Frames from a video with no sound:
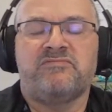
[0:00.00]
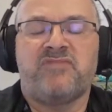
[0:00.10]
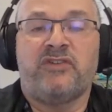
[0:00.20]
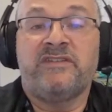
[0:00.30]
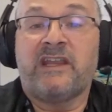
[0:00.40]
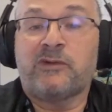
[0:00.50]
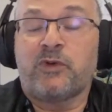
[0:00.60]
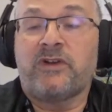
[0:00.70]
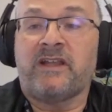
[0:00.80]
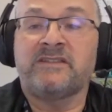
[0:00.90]

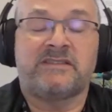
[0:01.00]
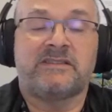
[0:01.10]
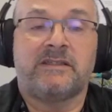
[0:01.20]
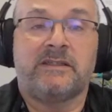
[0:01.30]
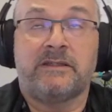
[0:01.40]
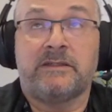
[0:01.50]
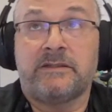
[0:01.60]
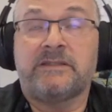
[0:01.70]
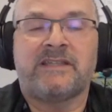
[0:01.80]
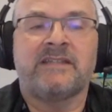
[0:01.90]
network and
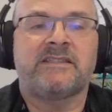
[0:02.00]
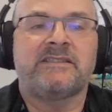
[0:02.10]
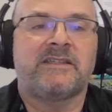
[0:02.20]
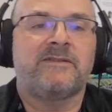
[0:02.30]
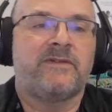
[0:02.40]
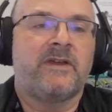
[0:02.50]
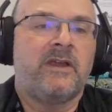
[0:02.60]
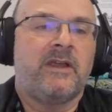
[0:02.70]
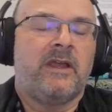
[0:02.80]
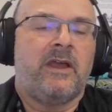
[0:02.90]
sensitive
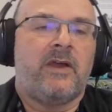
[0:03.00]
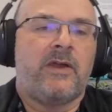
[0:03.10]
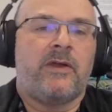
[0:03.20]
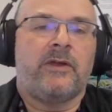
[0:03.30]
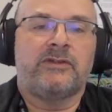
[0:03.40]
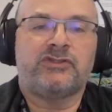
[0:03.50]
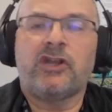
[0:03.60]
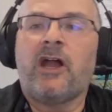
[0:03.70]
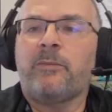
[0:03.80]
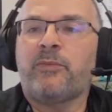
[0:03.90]

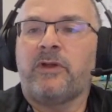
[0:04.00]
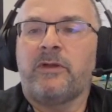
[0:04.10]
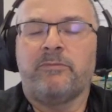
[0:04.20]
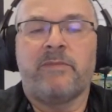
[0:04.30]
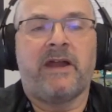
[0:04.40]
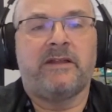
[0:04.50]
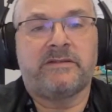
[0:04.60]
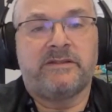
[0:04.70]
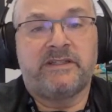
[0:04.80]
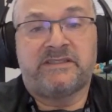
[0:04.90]
shop
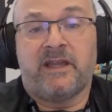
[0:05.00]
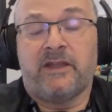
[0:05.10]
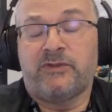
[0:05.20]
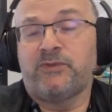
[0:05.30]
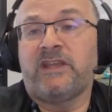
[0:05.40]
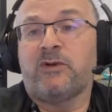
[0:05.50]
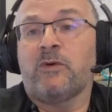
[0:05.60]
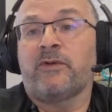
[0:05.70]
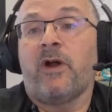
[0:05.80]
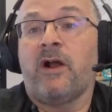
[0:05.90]
might decide to take
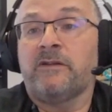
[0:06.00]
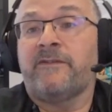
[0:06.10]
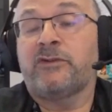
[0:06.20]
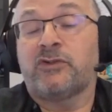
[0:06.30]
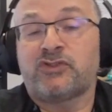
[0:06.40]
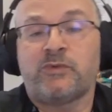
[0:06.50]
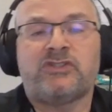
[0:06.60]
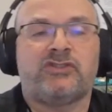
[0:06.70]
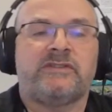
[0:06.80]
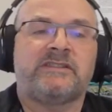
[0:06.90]
over all of the
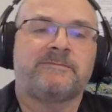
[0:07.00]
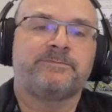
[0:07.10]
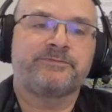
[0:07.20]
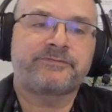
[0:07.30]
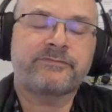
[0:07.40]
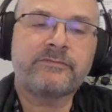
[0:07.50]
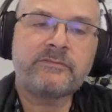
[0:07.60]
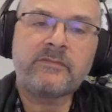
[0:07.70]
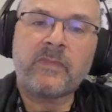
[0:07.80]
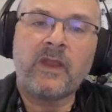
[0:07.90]
switches.
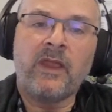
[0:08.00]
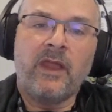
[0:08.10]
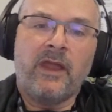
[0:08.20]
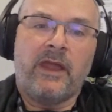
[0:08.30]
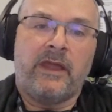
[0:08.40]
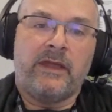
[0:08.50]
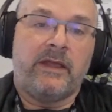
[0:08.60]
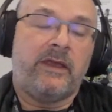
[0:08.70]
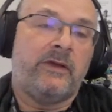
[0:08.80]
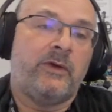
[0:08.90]

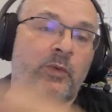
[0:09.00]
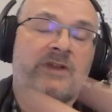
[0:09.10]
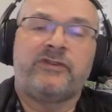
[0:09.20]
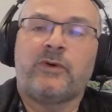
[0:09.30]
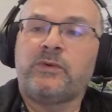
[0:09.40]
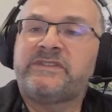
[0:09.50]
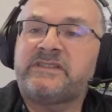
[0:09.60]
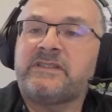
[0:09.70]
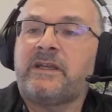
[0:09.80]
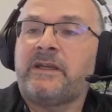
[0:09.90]
Windows